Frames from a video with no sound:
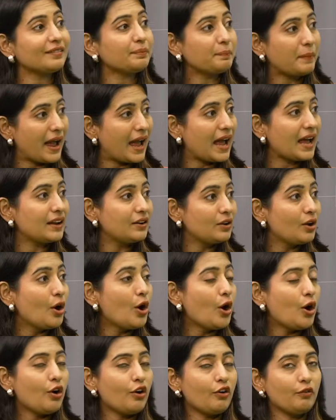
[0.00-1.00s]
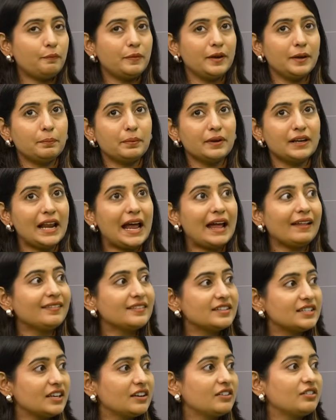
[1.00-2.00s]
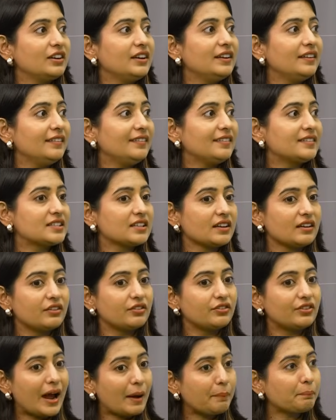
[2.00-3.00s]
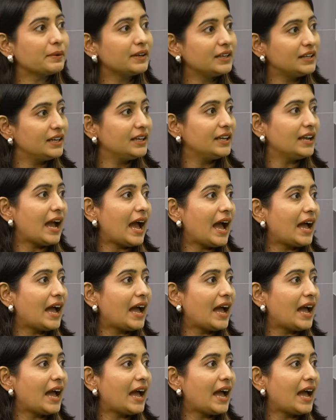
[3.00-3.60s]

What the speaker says: span of people has decreased rapidly,